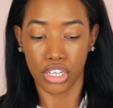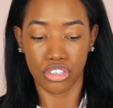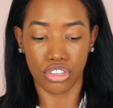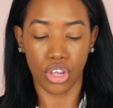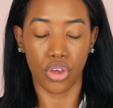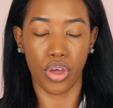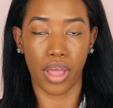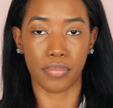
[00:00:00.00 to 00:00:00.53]

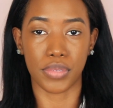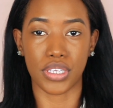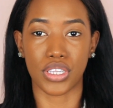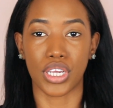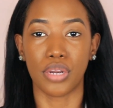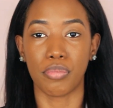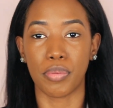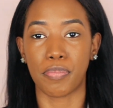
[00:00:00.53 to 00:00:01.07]
So I'm just
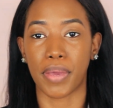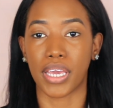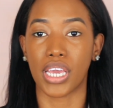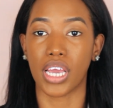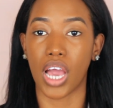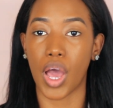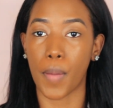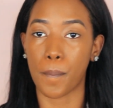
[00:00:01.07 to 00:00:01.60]
gonna be
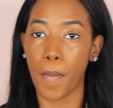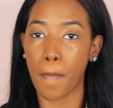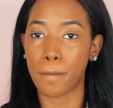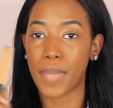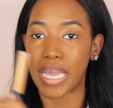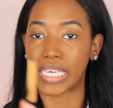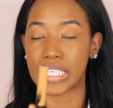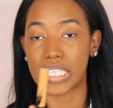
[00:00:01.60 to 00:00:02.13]
picking up on
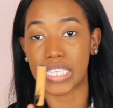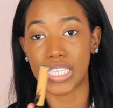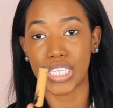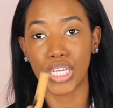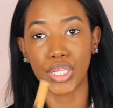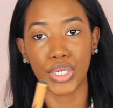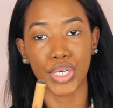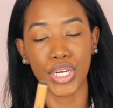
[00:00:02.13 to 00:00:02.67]
my
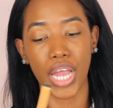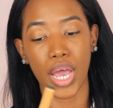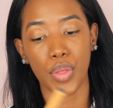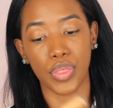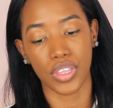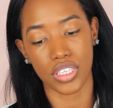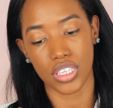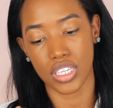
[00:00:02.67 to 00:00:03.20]
concealer
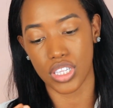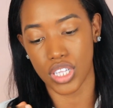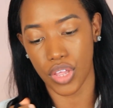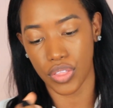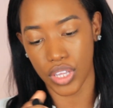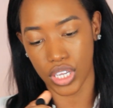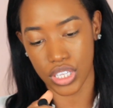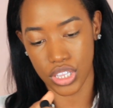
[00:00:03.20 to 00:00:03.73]
now. This is
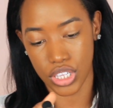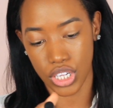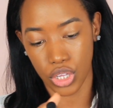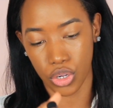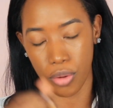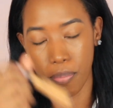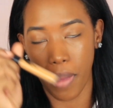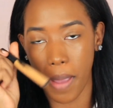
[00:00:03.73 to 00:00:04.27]
the
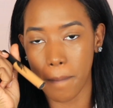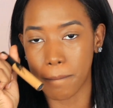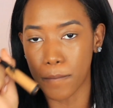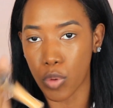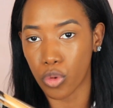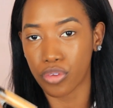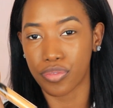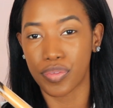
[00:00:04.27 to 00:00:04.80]
concealer by
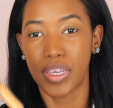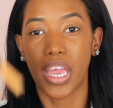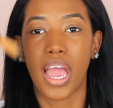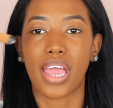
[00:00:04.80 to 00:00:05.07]
Morphe.